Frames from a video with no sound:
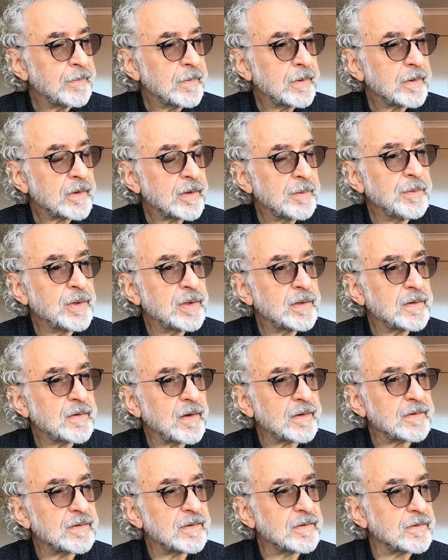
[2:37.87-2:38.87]

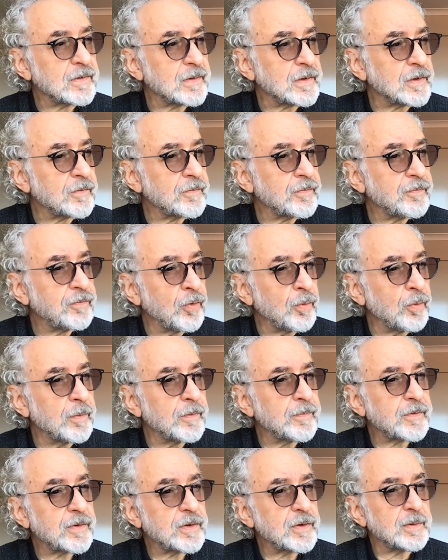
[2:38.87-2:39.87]
Communitas is a form
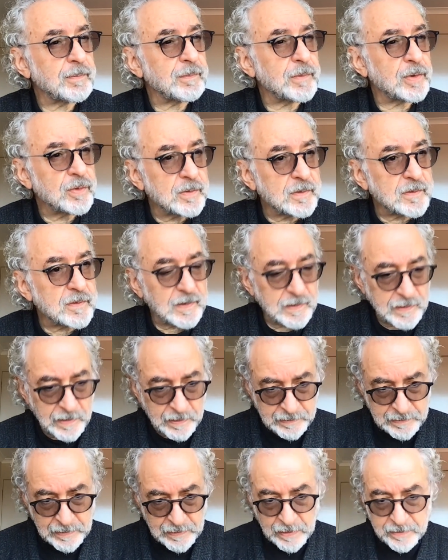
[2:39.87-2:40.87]
of community
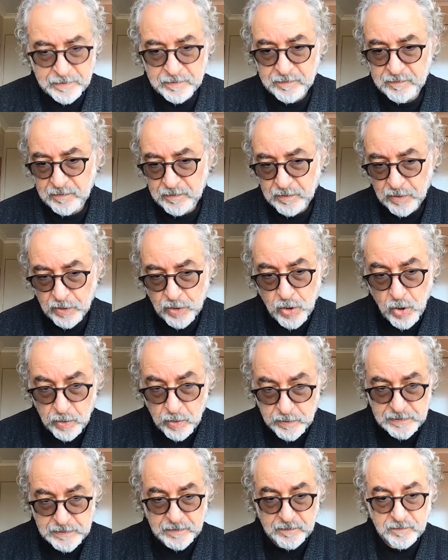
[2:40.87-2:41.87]
that gathers in the
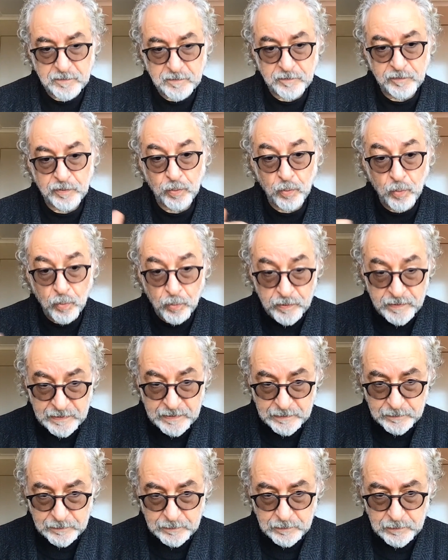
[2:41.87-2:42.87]
context of an
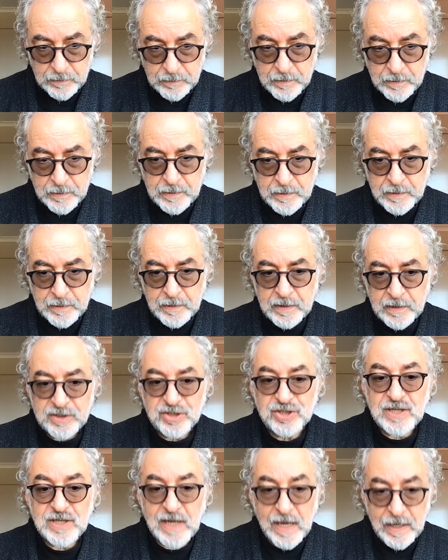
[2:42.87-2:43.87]
ordeal, a
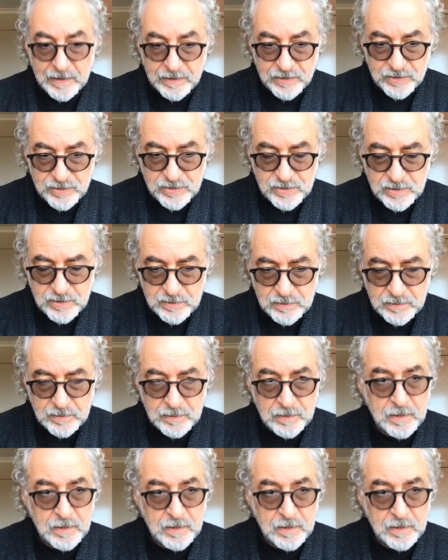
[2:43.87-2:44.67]
challenge,